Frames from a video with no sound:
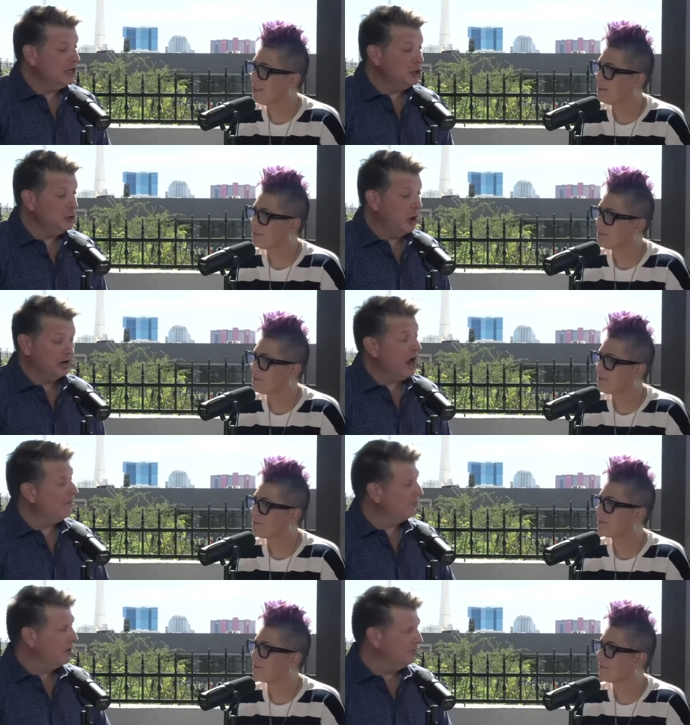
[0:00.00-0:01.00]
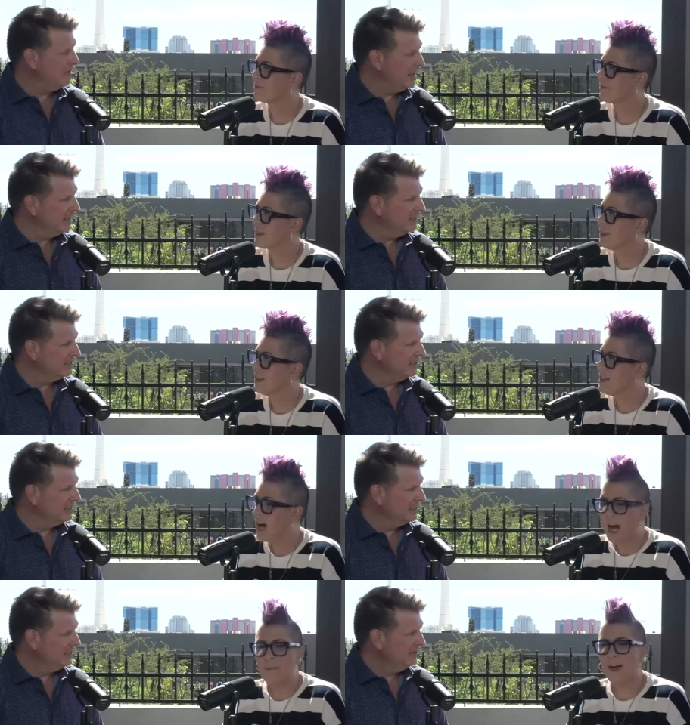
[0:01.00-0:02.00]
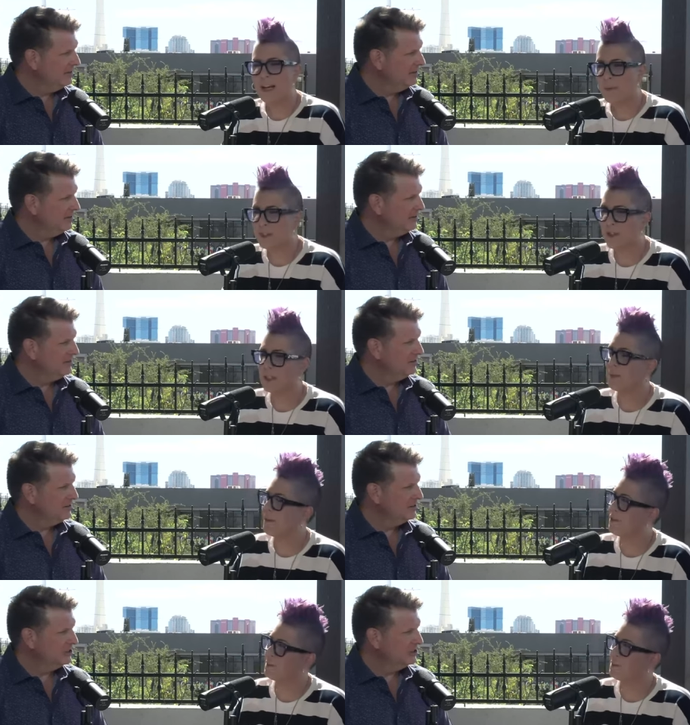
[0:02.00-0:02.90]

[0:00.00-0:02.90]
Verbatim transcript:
Speaker 1: you are not from Vegas.
Speaker 2: I'm not. I'm a transplant
Speaker 1: from